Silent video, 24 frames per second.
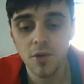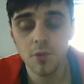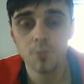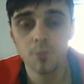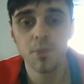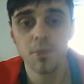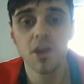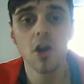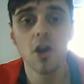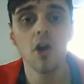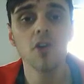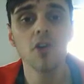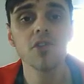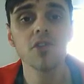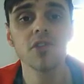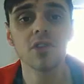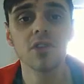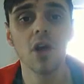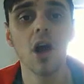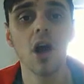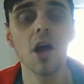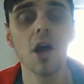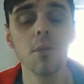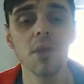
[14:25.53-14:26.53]

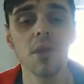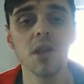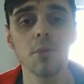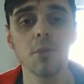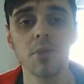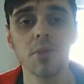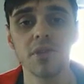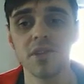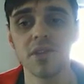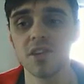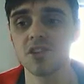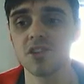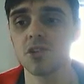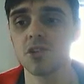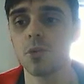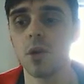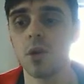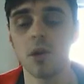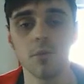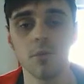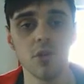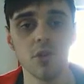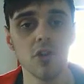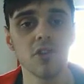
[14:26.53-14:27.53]
Because I'm in a position
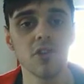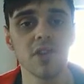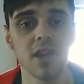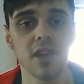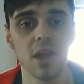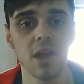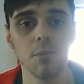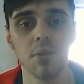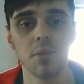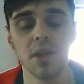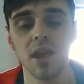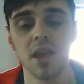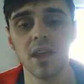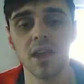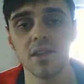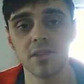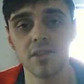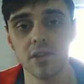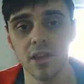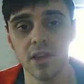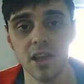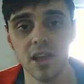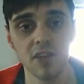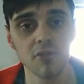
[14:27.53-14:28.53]
where I'm using MPA
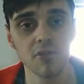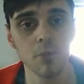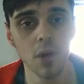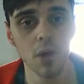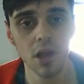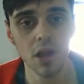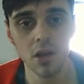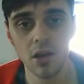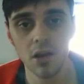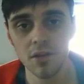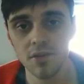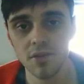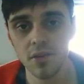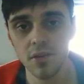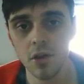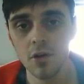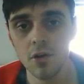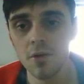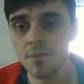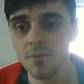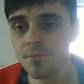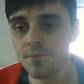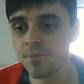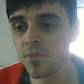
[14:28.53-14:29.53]
to live my
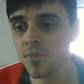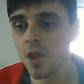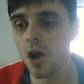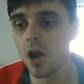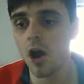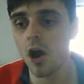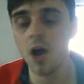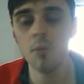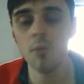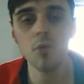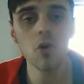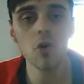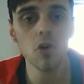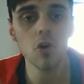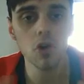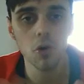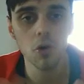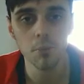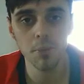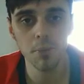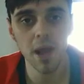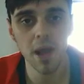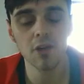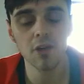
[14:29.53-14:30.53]
lifestyle, I'm not
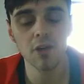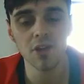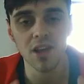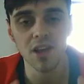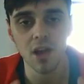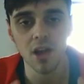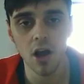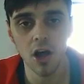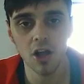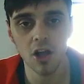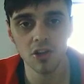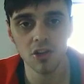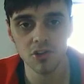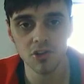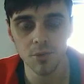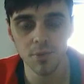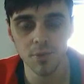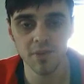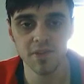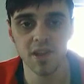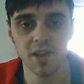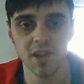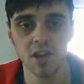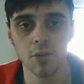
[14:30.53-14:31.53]
compounding
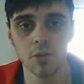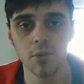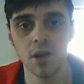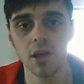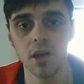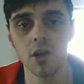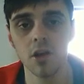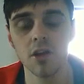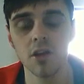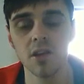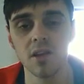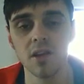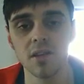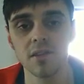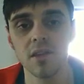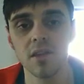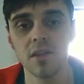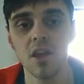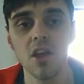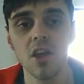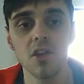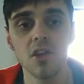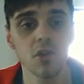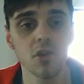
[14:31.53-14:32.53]
100% of my earnings.
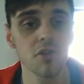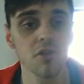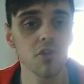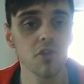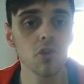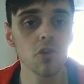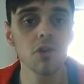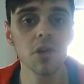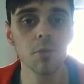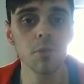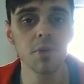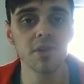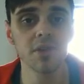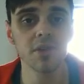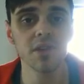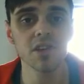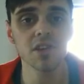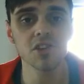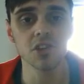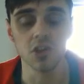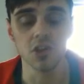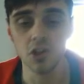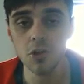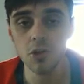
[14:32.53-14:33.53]
So if you're in a
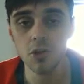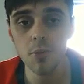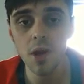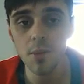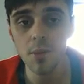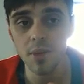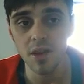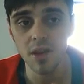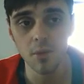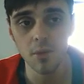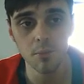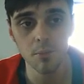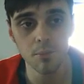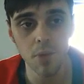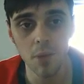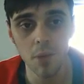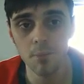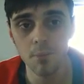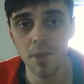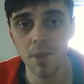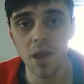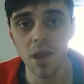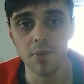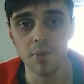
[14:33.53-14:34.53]
position, you might be in a
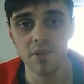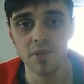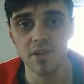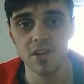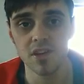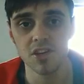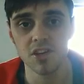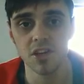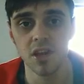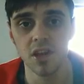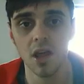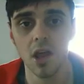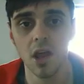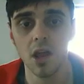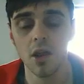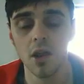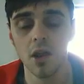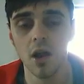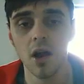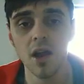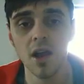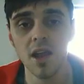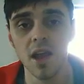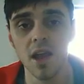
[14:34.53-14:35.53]
better position than
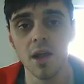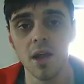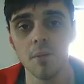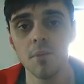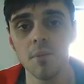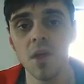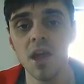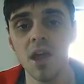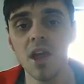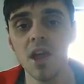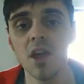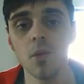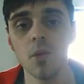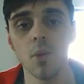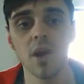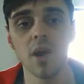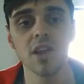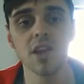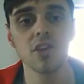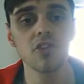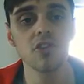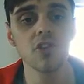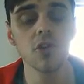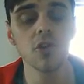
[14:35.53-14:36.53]
I am, where
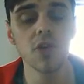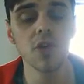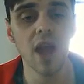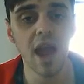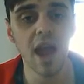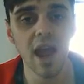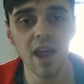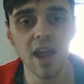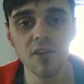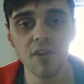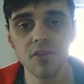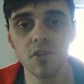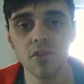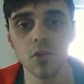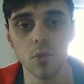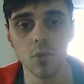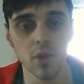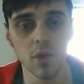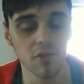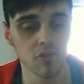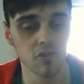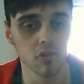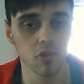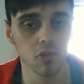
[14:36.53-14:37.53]
you don't have to
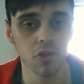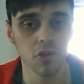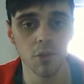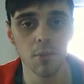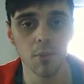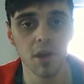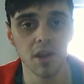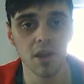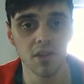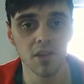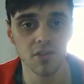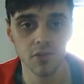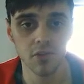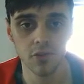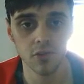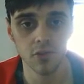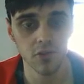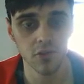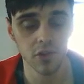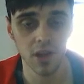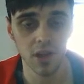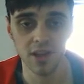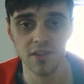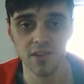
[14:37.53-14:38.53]
withdraw the money
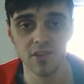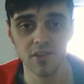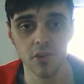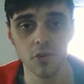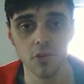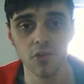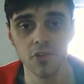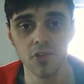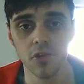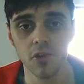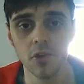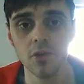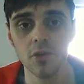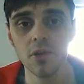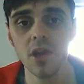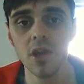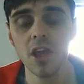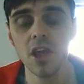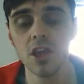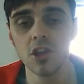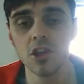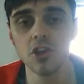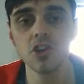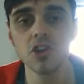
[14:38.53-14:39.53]
so soon.
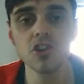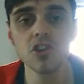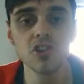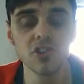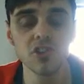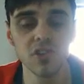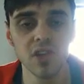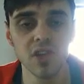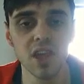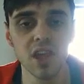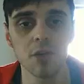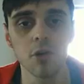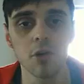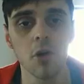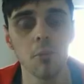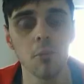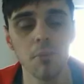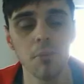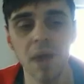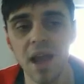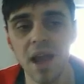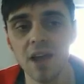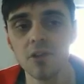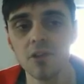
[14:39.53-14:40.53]
You can just keep
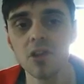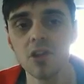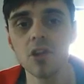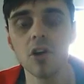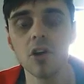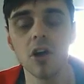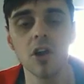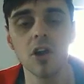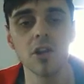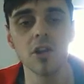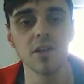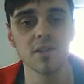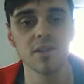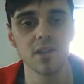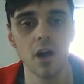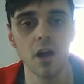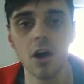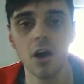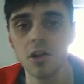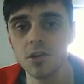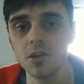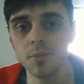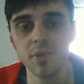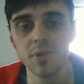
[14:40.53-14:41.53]
compounding your earnings
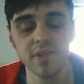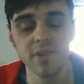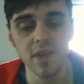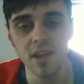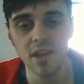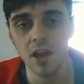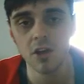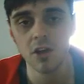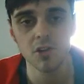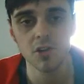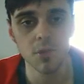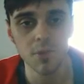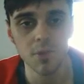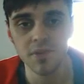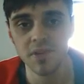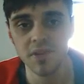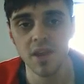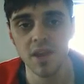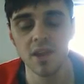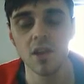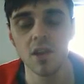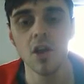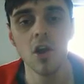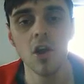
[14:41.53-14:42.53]

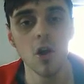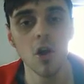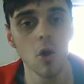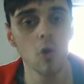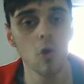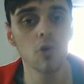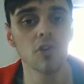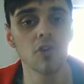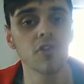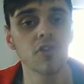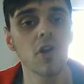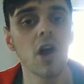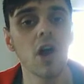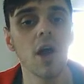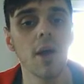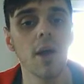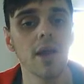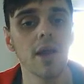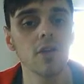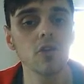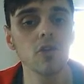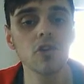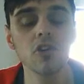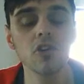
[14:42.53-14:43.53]
100% all the time,
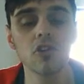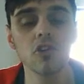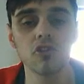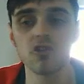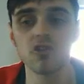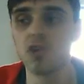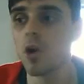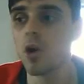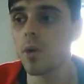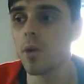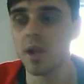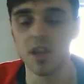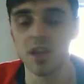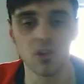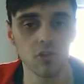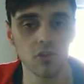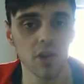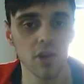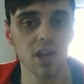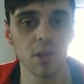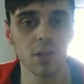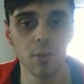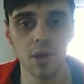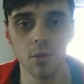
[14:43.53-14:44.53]
and you're going to grow
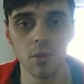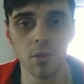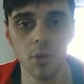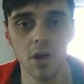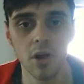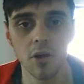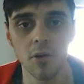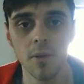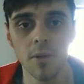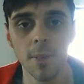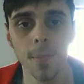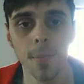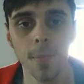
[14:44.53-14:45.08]
incredibly well.